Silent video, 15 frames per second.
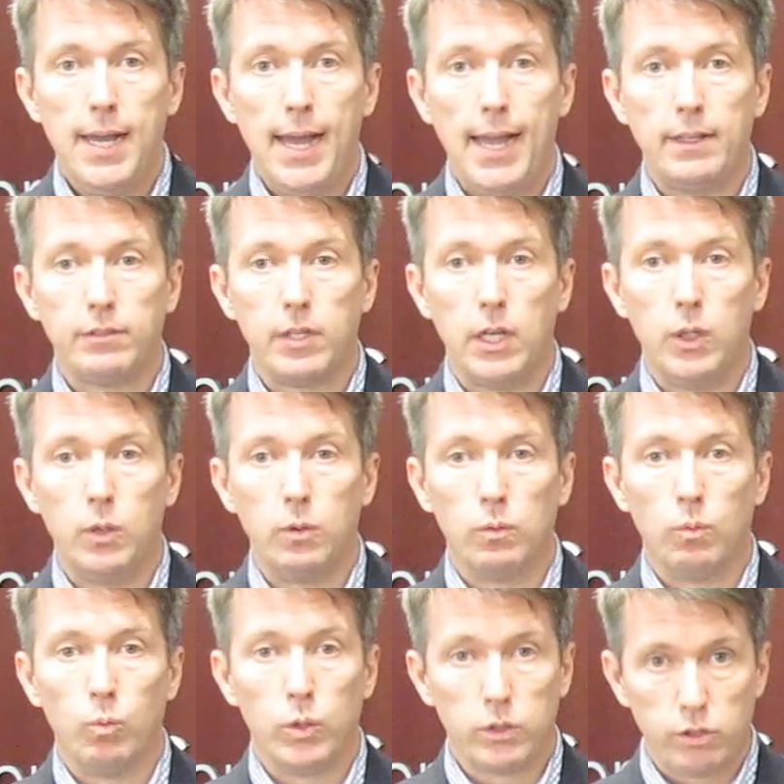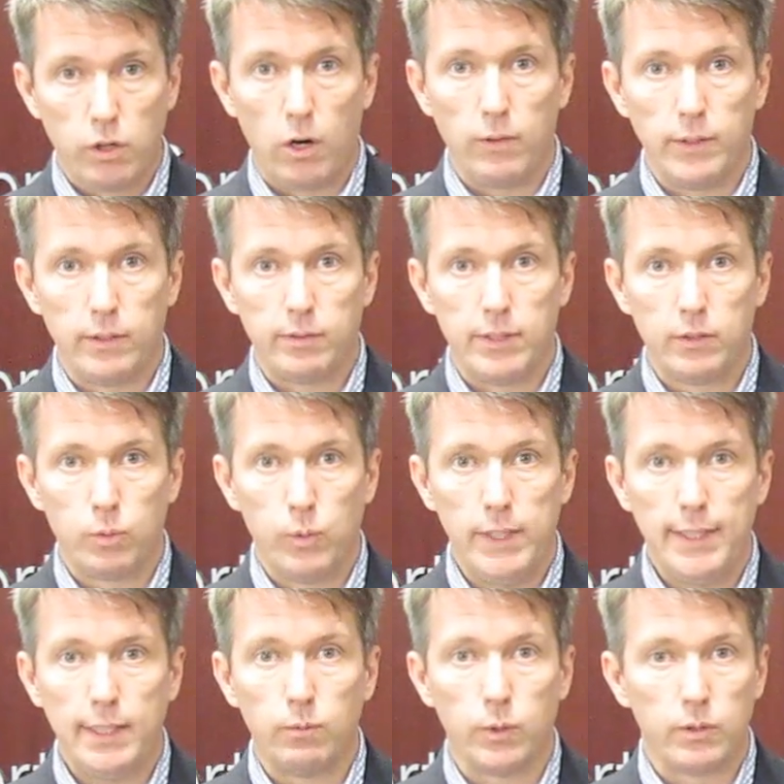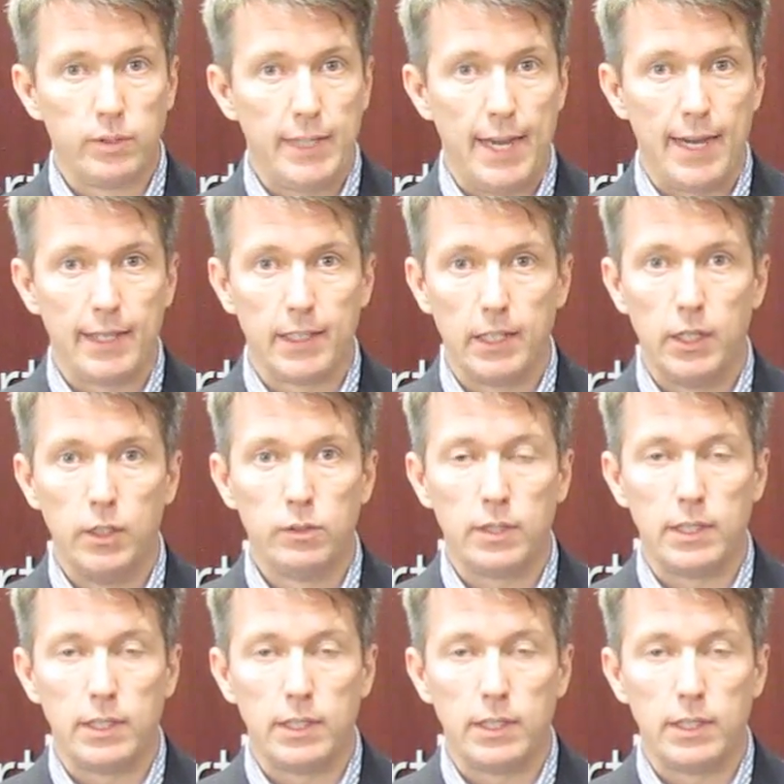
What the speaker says: And so we'll start this week and we'll see how it goes,